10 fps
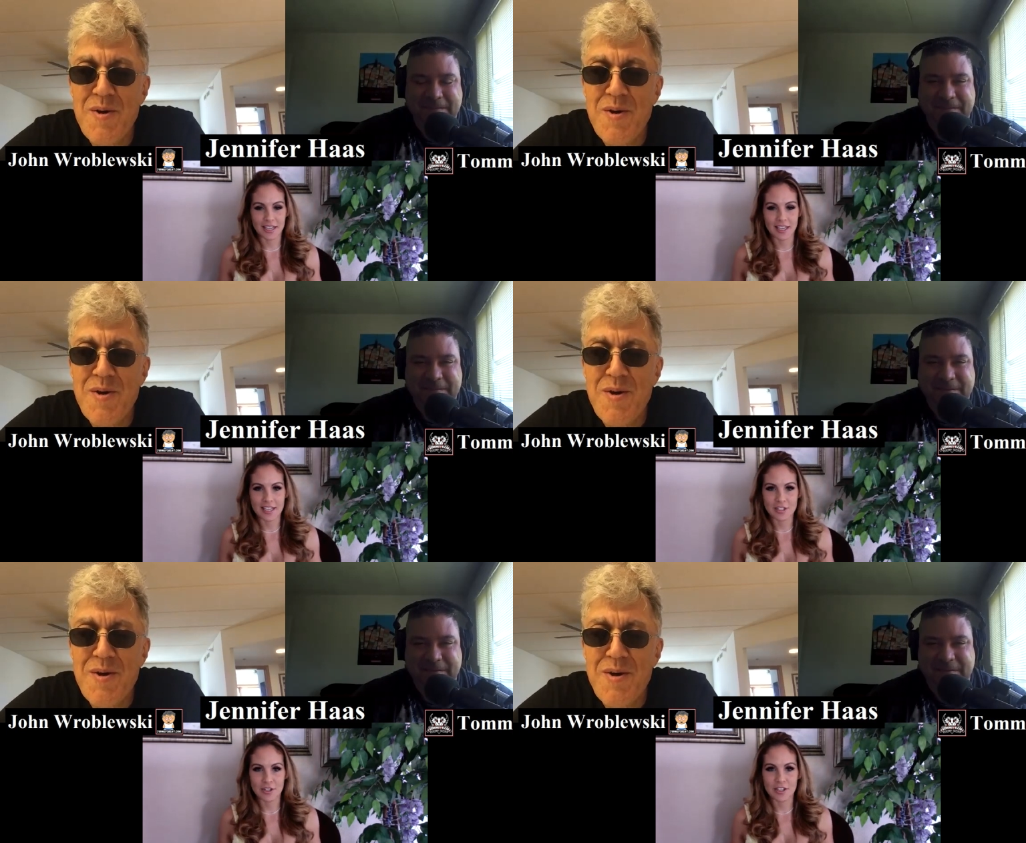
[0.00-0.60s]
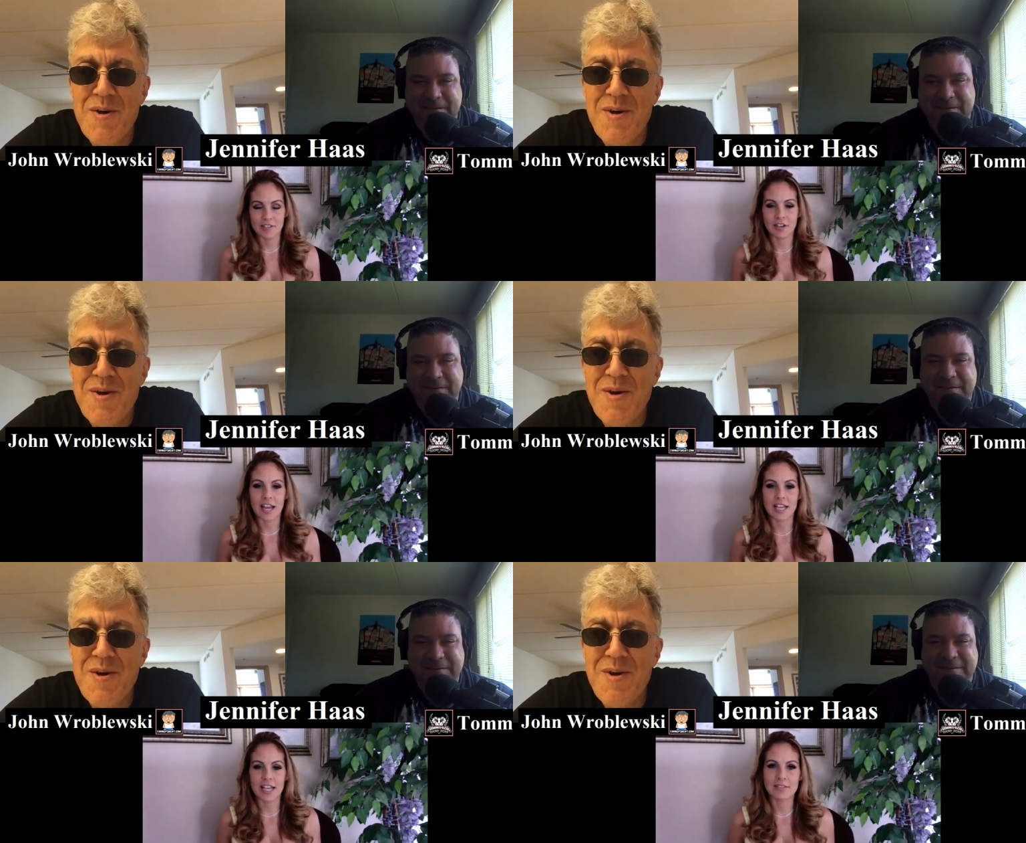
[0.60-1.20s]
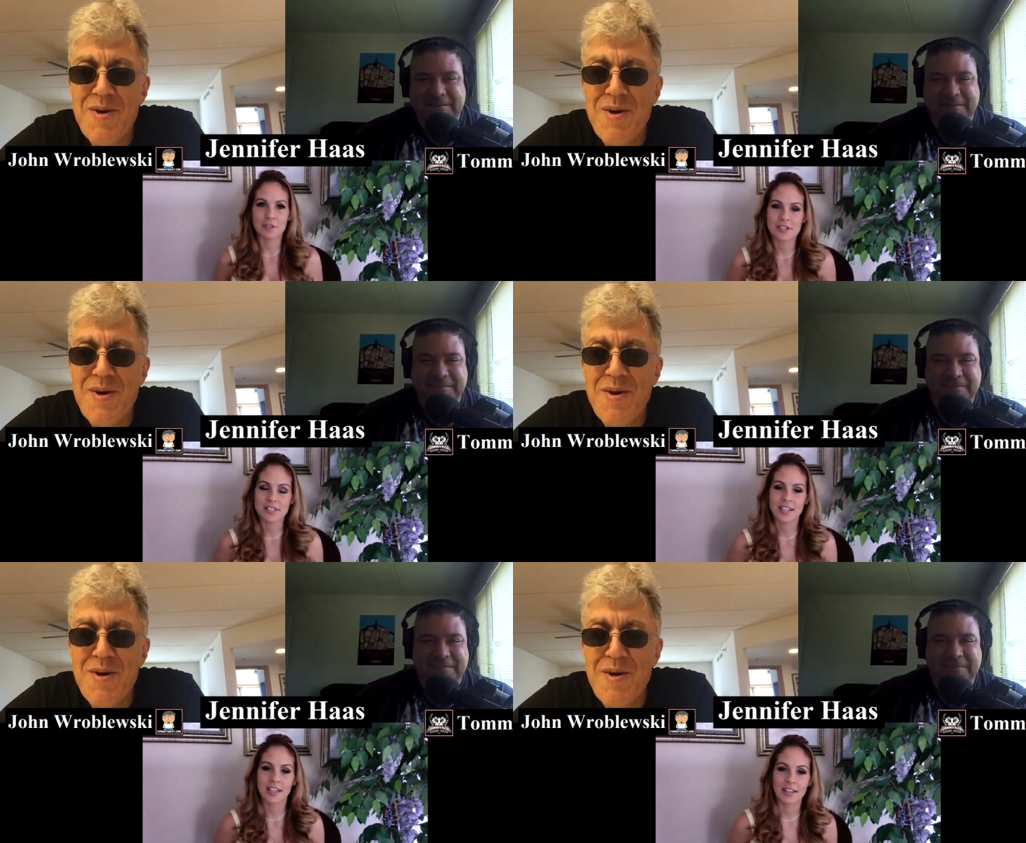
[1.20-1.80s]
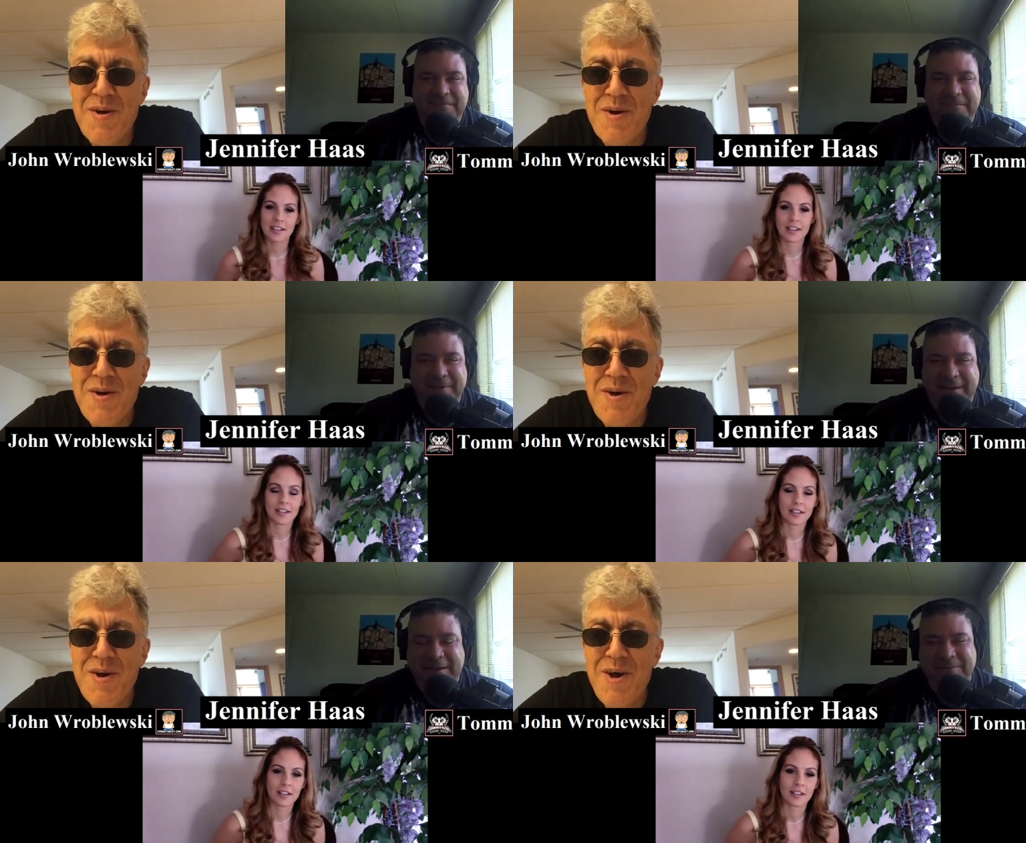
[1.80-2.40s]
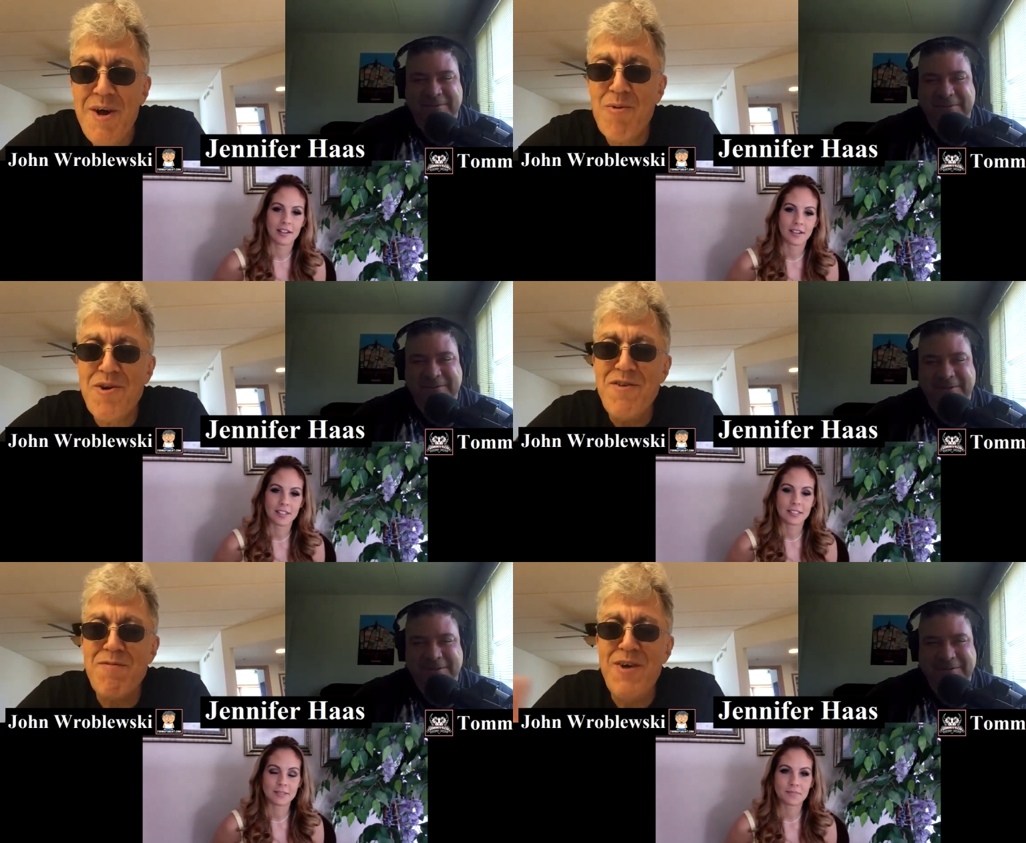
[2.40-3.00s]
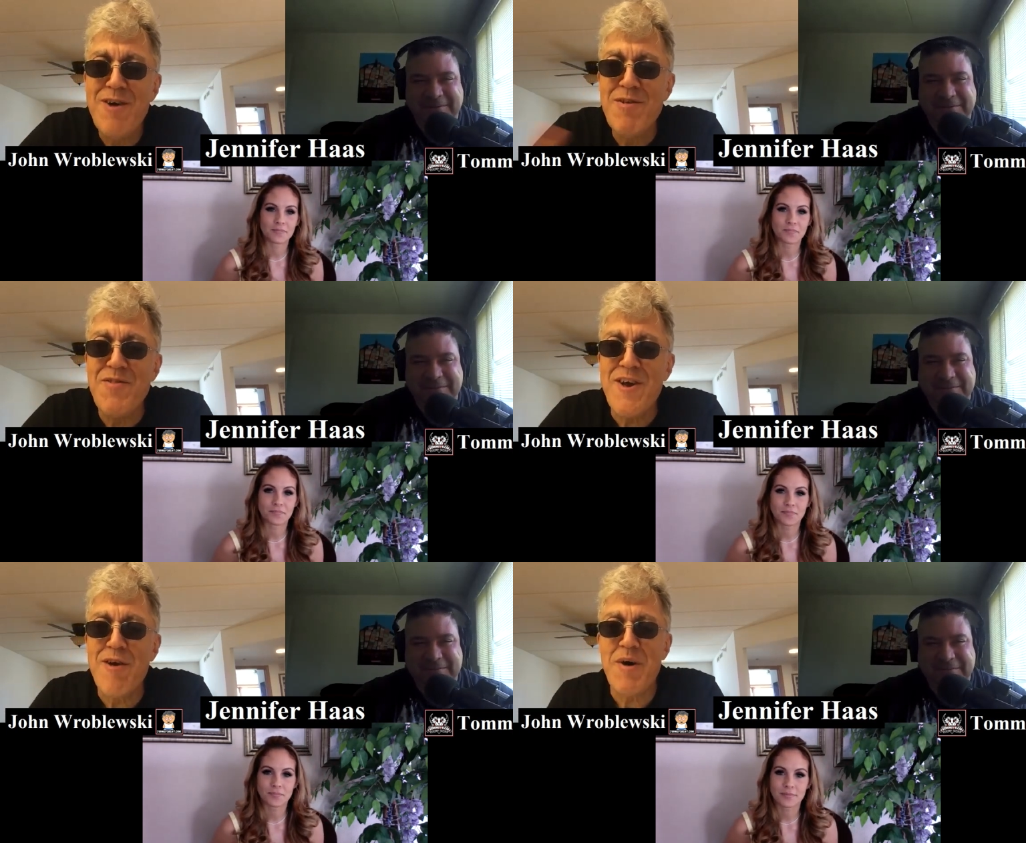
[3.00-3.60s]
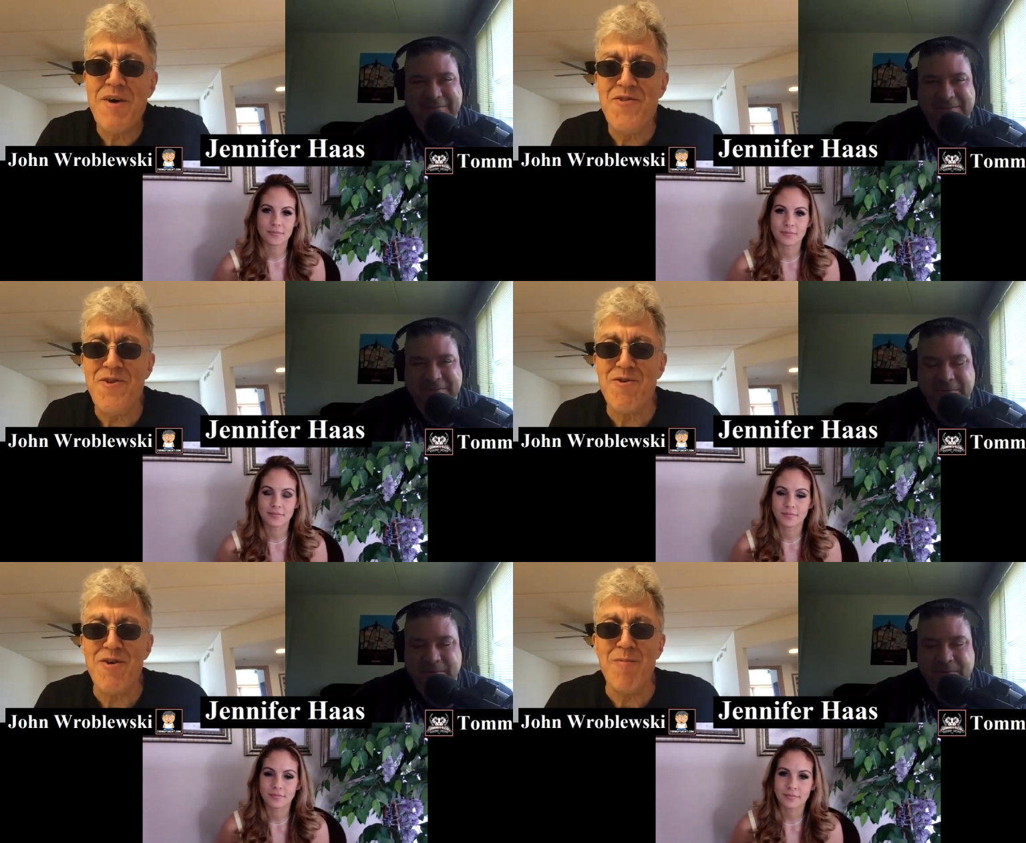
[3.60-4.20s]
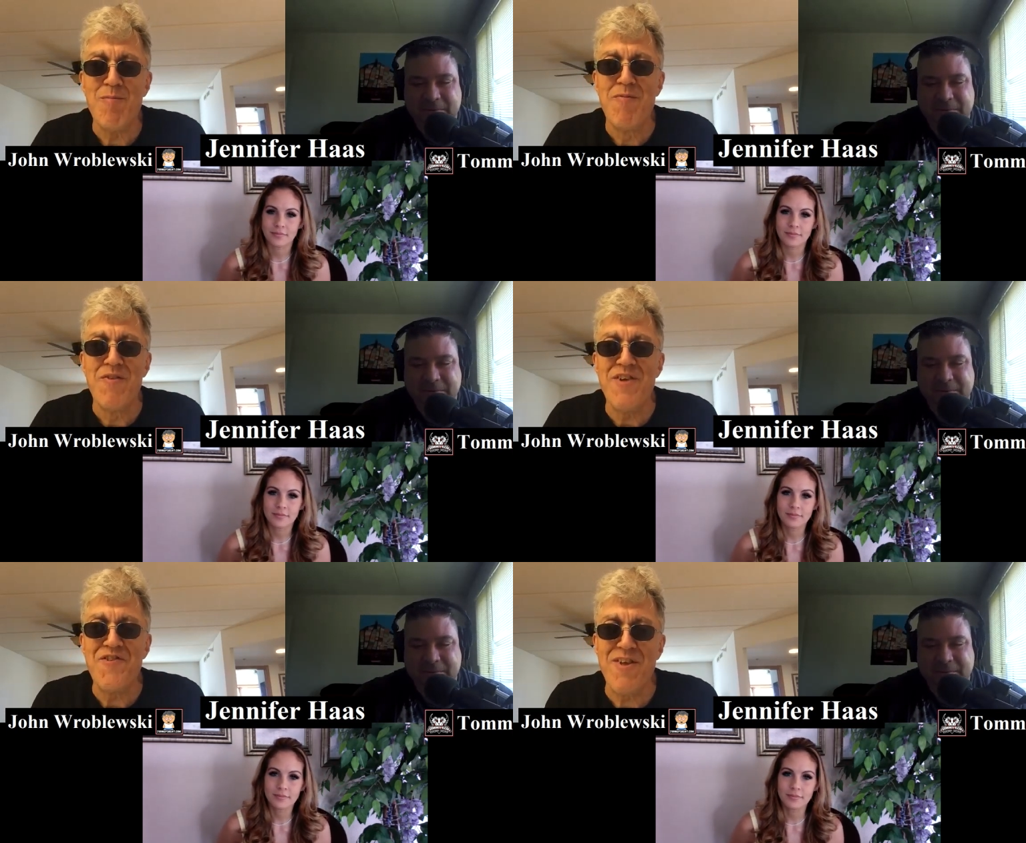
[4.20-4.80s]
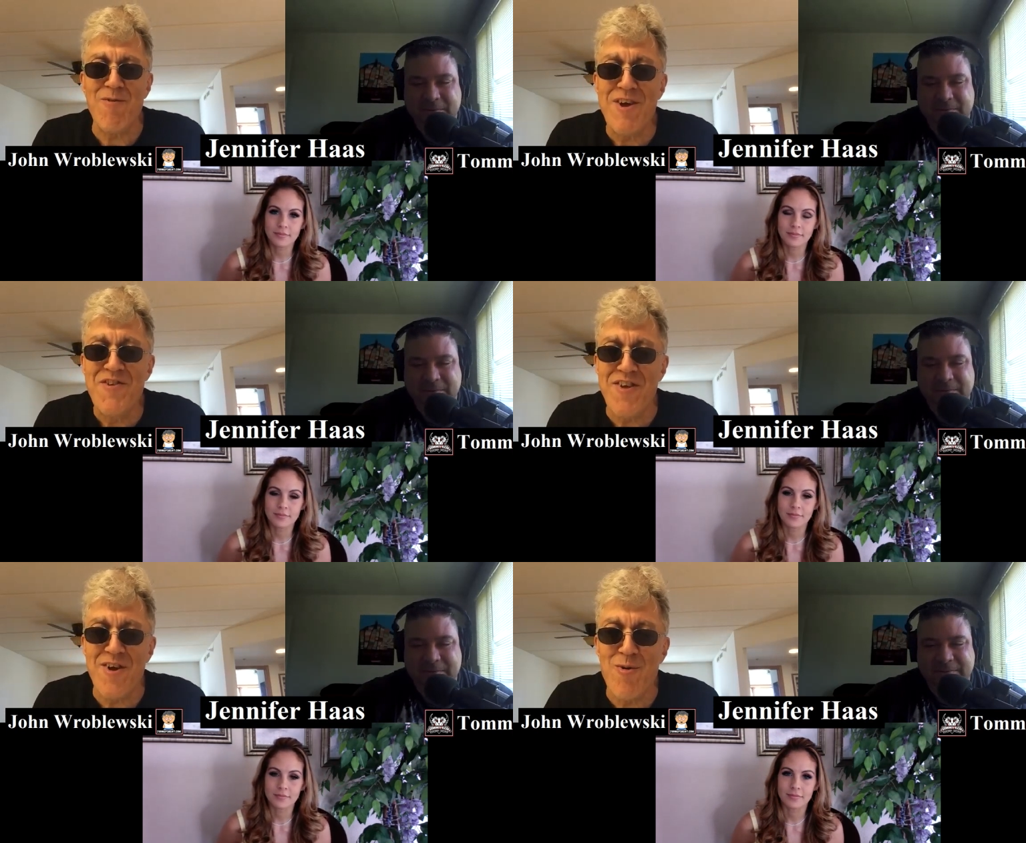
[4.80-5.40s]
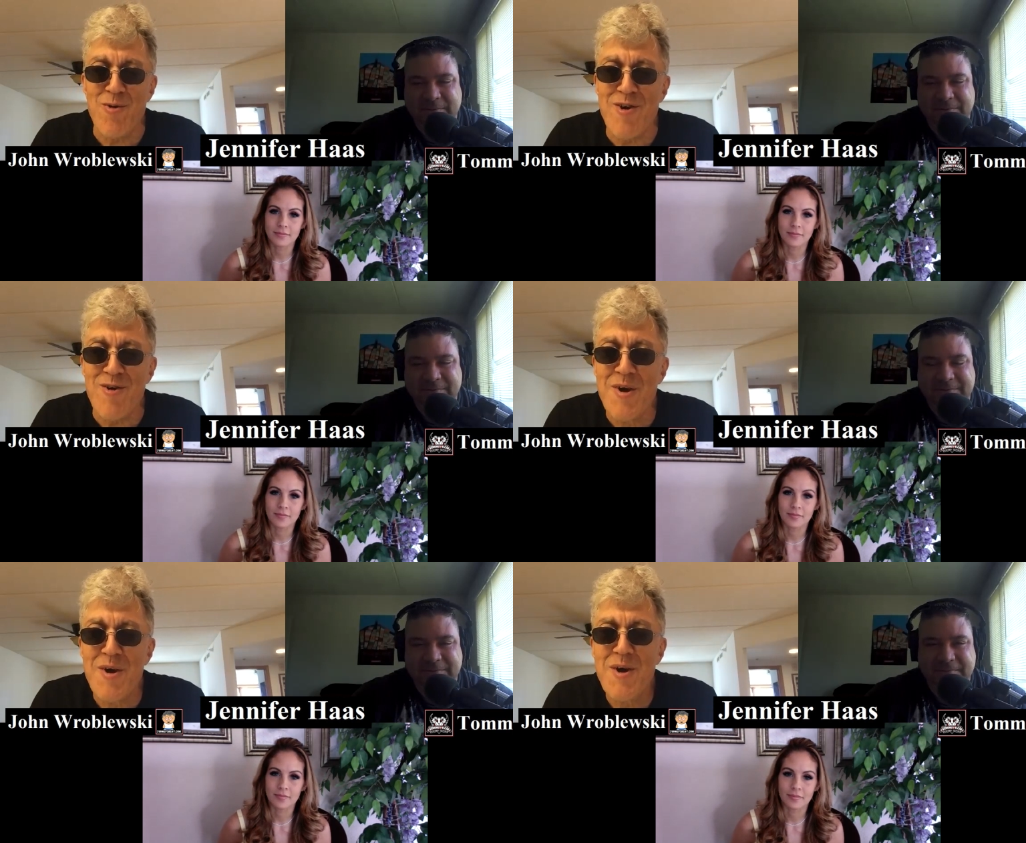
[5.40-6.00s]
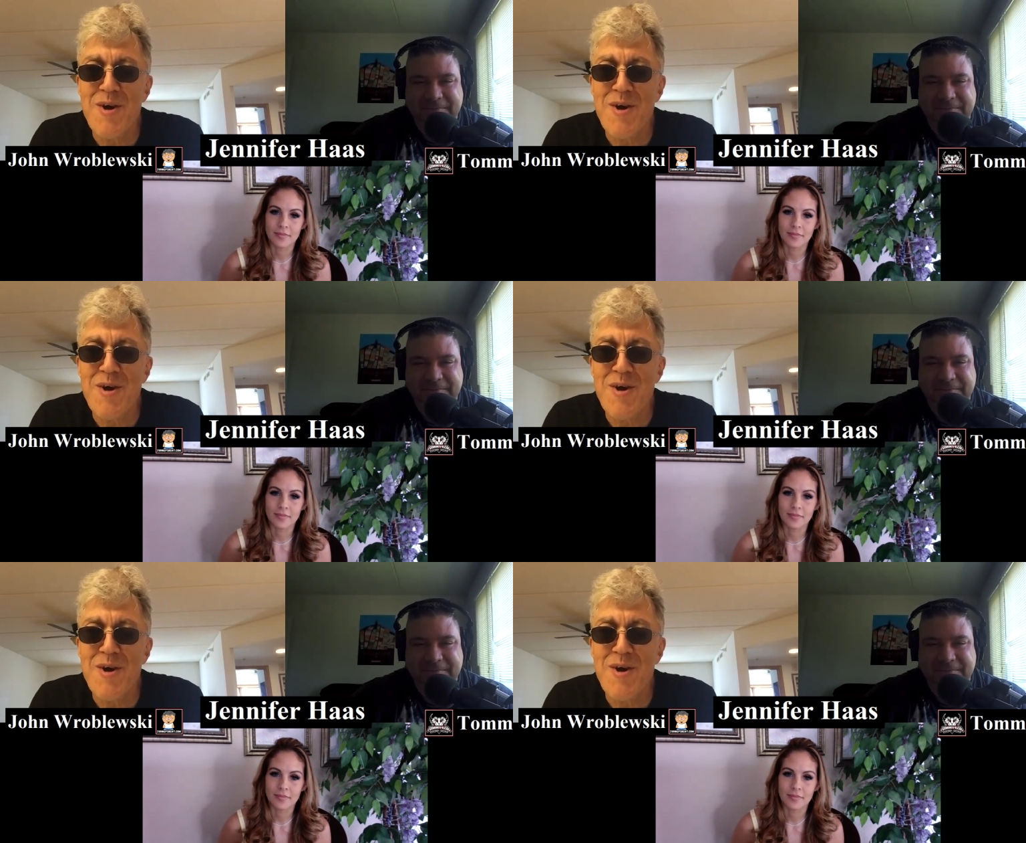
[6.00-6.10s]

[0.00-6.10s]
Speaker 1: guess you could ever ask for as a kid.
Speaker 2: Absolutely. So what do your family think about your uh, fledgling wrestling career?